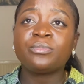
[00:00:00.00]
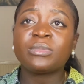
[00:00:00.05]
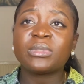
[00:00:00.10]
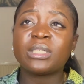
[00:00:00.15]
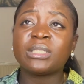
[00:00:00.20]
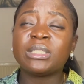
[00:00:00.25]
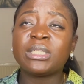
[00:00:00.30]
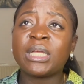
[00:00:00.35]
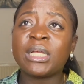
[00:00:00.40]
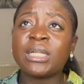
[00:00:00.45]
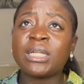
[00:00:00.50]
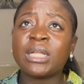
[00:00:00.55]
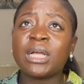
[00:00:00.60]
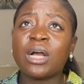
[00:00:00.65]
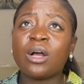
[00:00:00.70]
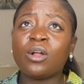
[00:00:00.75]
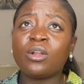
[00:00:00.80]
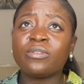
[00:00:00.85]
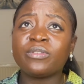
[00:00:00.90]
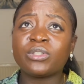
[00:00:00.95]
And then
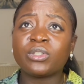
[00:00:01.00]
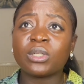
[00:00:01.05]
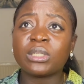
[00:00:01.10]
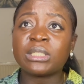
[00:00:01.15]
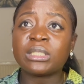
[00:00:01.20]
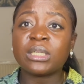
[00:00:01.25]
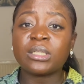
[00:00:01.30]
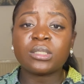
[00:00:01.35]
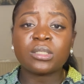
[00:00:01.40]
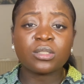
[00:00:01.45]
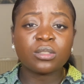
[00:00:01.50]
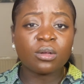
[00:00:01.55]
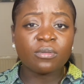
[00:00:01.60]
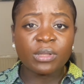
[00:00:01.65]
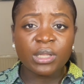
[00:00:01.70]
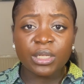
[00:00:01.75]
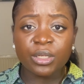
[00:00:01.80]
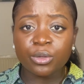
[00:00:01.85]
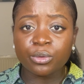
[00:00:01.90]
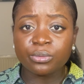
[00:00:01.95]
all of a sudden they discover
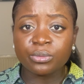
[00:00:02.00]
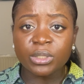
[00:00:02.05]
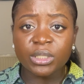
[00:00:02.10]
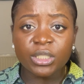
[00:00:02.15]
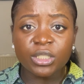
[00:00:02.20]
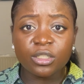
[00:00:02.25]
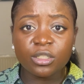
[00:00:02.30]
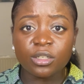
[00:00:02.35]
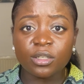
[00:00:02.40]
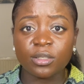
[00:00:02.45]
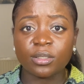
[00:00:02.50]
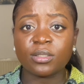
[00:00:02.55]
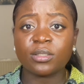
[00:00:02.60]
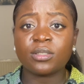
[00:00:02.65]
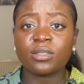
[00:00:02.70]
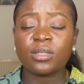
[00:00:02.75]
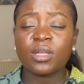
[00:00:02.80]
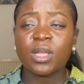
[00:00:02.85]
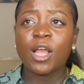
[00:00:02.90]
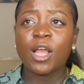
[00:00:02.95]
that you're really good,
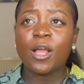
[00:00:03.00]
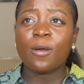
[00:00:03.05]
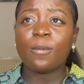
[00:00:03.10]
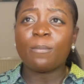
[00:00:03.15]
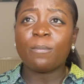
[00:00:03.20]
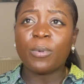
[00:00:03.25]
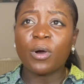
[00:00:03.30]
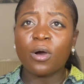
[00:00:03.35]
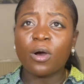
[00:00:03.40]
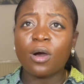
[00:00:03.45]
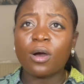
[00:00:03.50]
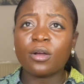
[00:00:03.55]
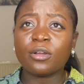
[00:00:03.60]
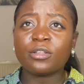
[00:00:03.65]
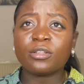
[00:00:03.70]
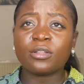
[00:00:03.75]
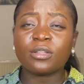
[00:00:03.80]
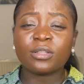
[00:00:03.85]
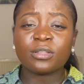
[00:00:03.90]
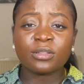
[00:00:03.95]
but
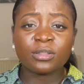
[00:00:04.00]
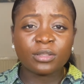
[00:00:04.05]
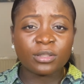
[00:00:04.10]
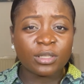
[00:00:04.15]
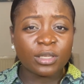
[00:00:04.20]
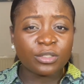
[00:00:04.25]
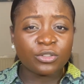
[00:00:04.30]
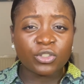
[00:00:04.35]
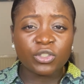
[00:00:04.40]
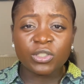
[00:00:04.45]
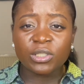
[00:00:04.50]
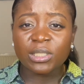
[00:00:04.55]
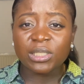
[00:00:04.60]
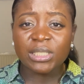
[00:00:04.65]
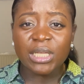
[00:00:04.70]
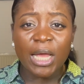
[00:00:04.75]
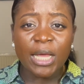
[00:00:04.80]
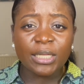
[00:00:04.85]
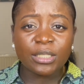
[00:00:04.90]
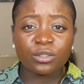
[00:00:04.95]
they just
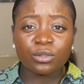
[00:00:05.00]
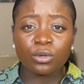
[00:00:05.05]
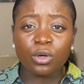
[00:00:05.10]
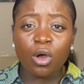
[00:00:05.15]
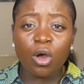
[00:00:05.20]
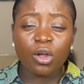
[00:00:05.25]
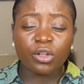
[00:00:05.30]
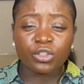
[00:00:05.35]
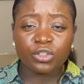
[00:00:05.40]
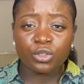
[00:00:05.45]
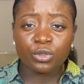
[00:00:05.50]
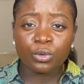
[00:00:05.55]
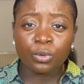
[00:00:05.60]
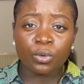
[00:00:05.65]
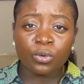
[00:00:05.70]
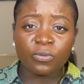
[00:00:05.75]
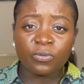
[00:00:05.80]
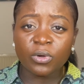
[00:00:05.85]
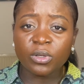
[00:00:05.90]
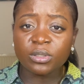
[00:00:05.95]
decide to cut your
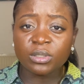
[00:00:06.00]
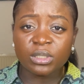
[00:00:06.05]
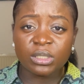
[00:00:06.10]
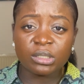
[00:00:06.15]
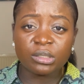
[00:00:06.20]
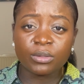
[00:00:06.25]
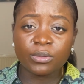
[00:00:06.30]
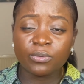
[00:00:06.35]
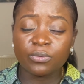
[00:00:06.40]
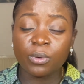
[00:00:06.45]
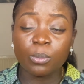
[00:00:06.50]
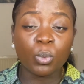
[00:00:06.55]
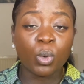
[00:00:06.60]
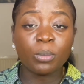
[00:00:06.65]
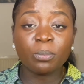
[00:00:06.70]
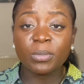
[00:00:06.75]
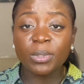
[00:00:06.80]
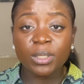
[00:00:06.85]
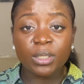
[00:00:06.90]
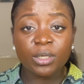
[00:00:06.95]
funding from
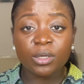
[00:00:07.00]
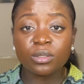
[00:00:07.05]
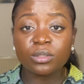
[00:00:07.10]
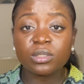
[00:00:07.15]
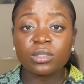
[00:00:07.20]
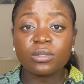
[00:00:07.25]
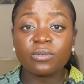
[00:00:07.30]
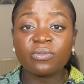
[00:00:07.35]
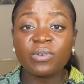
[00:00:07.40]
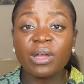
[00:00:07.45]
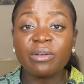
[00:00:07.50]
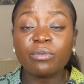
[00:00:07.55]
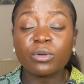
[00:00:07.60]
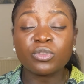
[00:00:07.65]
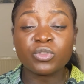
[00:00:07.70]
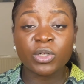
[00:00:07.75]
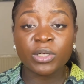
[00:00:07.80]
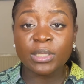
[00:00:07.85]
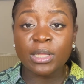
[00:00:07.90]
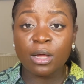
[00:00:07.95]
1 million to
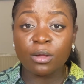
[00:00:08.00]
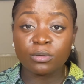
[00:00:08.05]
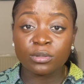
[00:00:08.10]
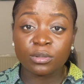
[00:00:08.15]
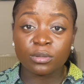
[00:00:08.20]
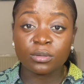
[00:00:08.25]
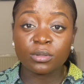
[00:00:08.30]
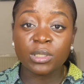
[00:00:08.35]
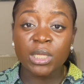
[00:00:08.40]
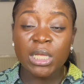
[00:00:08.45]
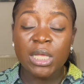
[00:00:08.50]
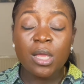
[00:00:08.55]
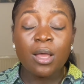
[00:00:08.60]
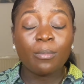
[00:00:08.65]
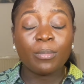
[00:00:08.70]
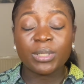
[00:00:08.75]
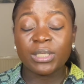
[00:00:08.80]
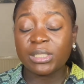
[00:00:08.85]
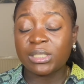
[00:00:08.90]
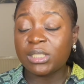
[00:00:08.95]
500,000,
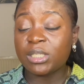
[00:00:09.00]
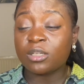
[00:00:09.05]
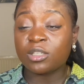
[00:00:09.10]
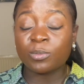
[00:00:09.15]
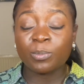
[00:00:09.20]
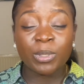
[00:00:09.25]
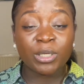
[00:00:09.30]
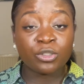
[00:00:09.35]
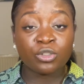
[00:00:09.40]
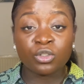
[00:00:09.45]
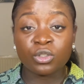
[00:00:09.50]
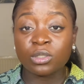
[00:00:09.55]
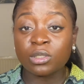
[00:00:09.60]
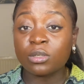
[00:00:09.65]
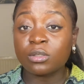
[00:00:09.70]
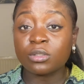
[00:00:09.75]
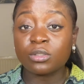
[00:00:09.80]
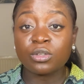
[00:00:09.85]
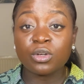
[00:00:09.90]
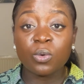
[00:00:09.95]
but they still expect you to
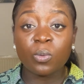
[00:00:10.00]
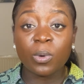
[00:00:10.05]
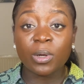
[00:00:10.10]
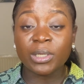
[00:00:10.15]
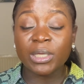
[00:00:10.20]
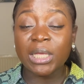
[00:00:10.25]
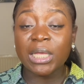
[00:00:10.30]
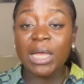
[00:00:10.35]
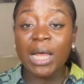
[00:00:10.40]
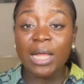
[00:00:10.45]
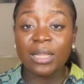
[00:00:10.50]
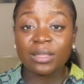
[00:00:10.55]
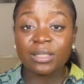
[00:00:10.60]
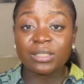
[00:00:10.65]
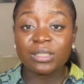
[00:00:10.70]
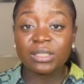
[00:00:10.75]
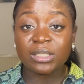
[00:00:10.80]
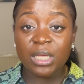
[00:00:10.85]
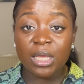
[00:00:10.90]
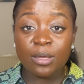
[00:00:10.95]
continue working at the
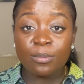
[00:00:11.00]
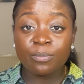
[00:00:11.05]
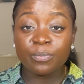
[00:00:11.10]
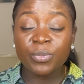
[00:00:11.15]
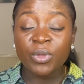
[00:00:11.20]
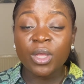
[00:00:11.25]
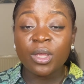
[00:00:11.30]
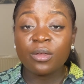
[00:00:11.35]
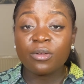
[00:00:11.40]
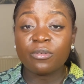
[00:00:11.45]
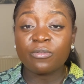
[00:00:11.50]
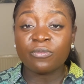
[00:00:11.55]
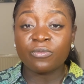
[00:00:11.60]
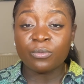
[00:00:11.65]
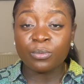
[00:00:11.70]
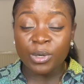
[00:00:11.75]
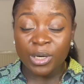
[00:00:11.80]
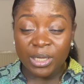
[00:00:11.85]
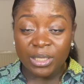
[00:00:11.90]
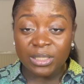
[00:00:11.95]
same
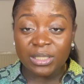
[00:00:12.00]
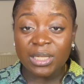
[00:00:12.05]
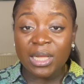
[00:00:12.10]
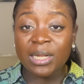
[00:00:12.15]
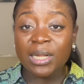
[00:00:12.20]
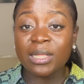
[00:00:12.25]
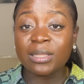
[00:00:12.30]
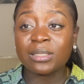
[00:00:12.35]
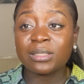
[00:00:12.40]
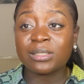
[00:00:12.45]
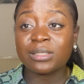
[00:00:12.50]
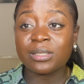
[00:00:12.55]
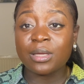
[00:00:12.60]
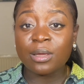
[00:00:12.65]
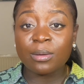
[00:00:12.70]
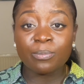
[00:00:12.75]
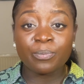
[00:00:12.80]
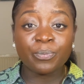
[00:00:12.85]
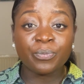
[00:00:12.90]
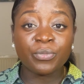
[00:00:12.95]
rate and at the
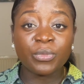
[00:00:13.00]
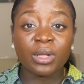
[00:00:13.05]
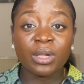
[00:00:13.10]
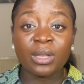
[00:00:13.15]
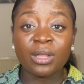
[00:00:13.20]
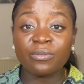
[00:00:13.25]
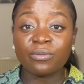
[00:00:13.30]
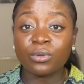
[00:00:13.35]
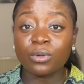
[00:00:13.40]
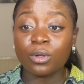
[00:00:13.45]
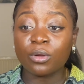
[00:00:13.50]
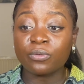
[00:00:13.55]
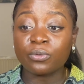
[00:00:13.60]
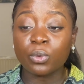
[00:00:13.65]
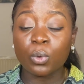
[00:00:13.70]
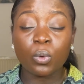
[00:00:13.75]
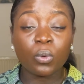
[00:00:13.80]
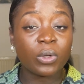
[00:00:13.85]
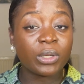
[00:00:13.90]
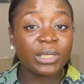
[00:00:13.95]
same level of
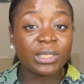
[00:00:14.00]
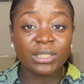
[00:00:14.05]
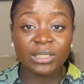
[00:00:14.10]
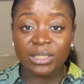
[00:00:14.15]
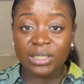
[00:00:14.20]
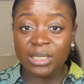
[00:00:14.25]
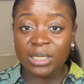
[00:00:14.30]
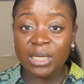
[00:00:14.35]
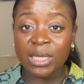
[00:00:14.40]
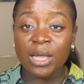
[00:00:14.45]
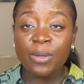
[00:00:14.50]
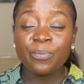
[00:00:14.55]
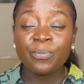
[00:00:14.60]
quality